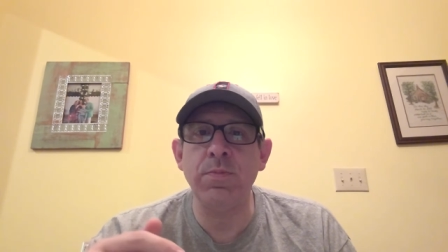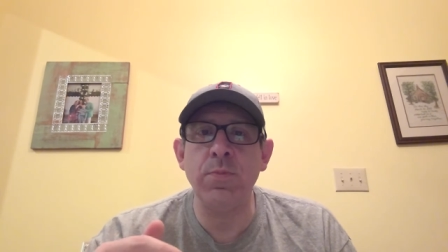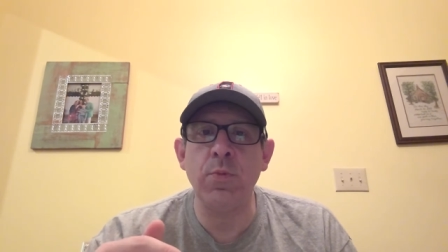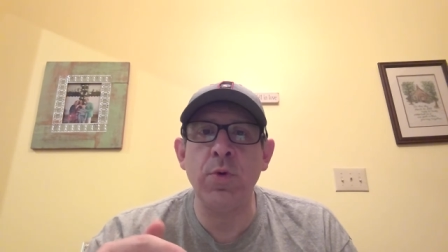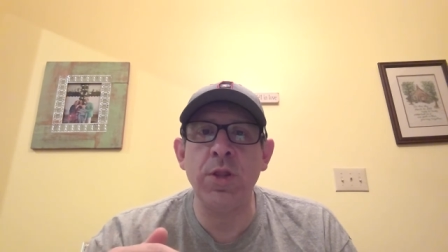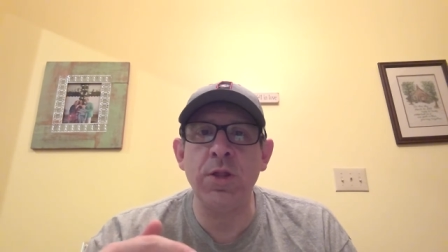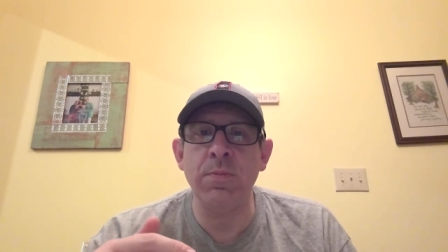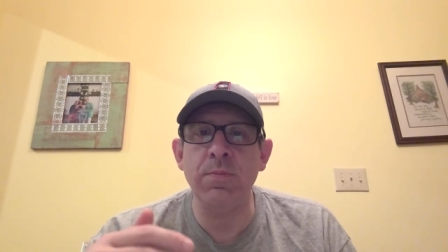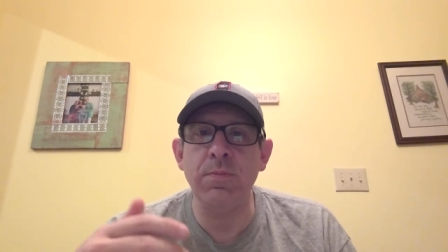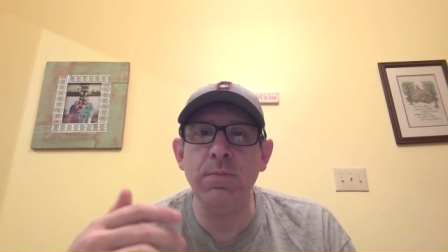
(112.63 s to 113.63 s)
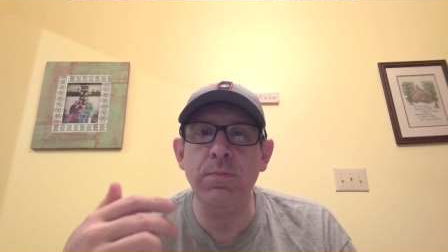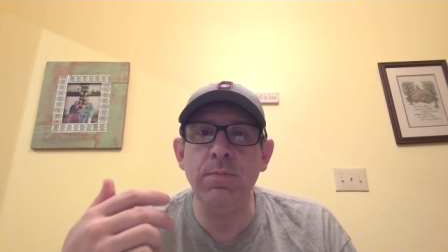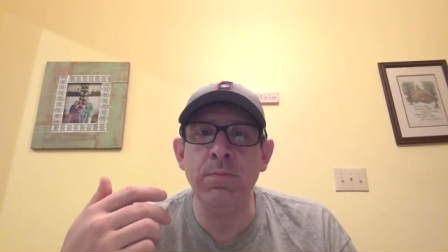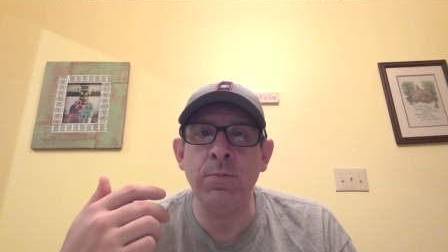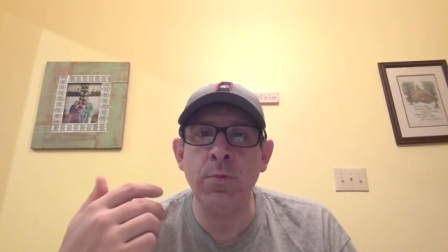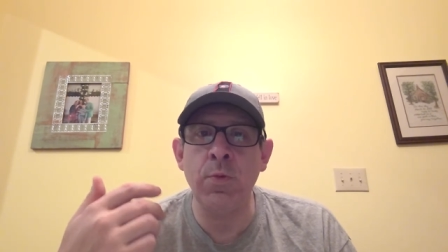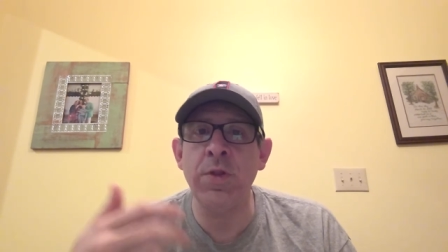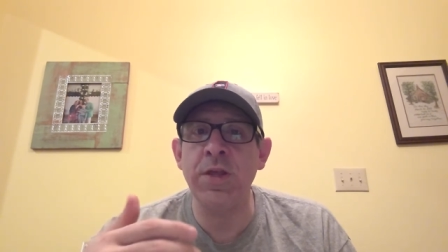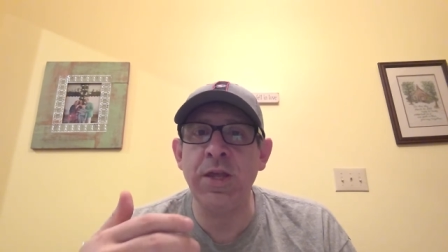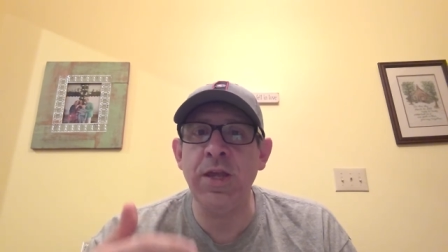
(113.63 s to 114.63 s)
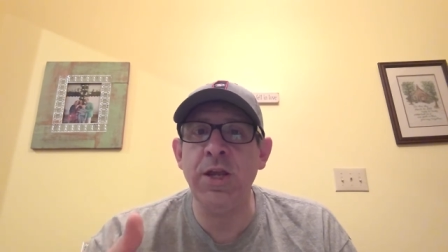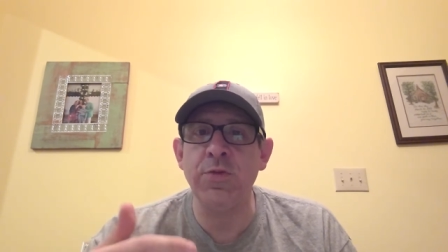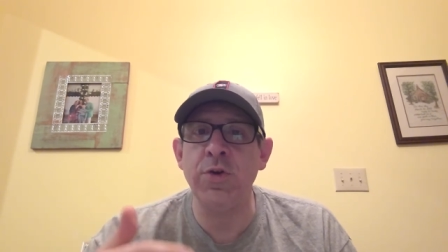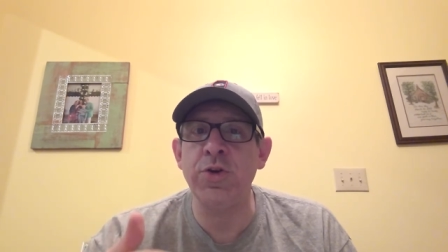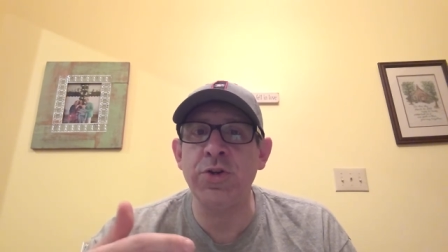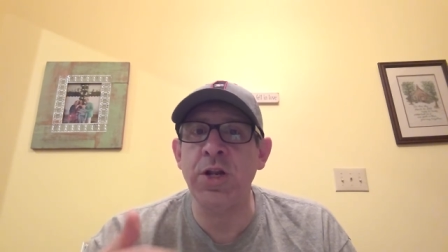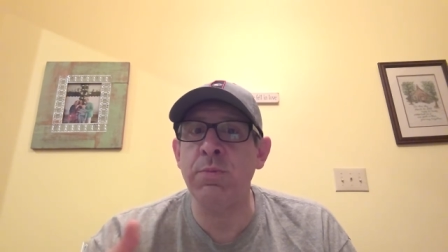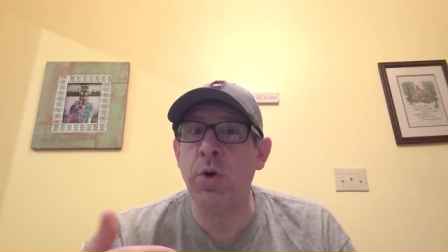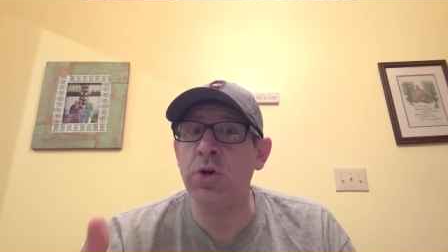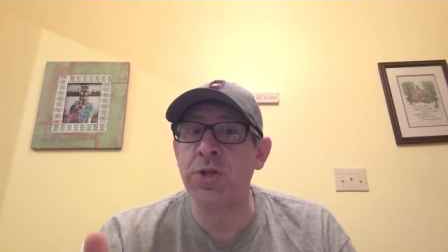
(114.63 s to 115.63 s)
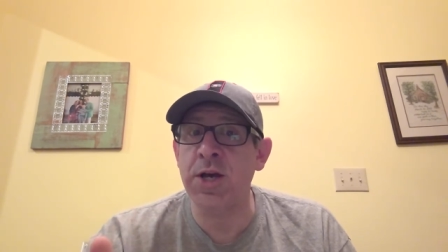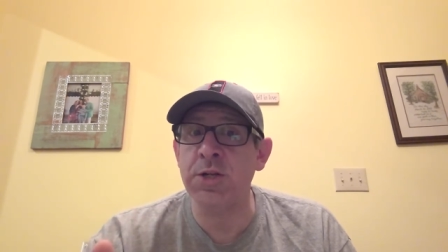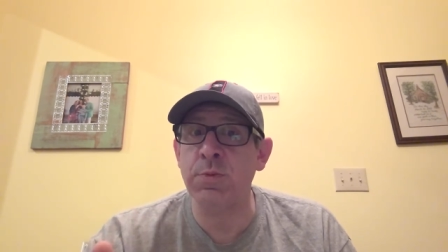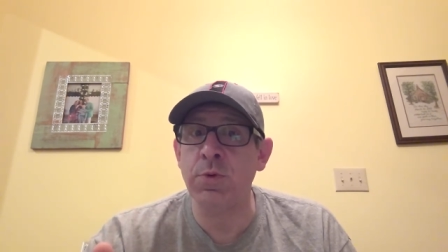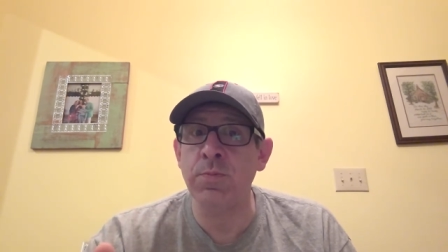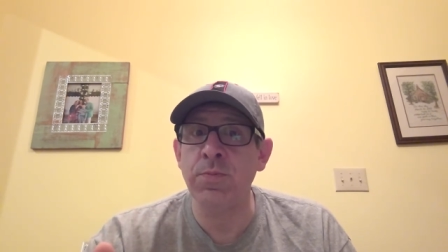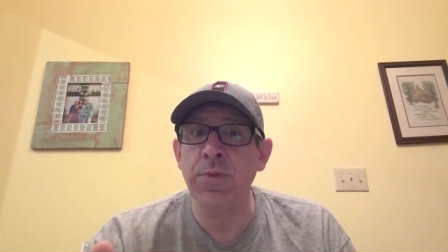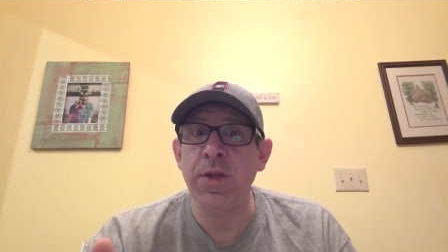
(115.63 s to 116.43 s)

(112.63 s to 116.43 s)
One of the one of the keys for understanding Mark's gospel